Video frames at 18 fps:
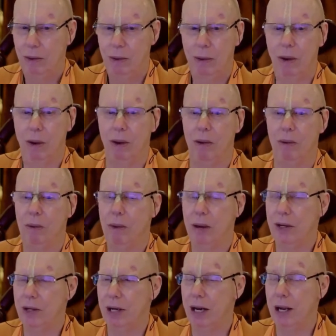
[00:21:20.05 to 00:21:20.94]
Oh,
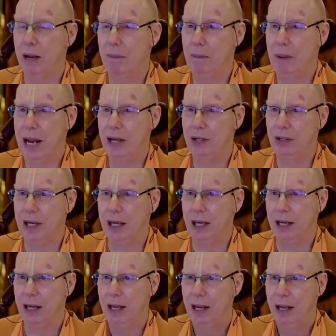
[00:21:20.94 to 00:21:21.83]
what an
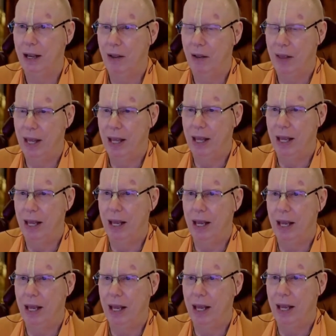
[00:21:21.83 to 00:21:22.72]
amazing
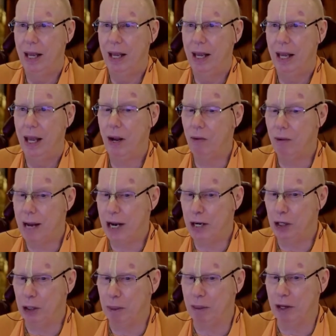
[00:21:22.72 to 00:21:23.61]

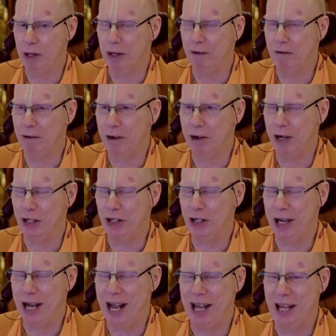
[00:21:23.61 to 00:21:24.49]
arrangement of
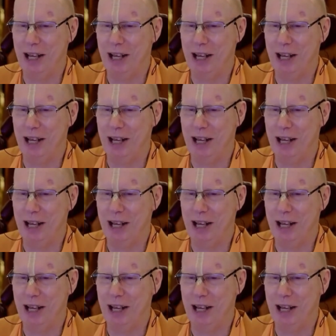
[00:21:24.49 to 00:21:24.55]
Krishna.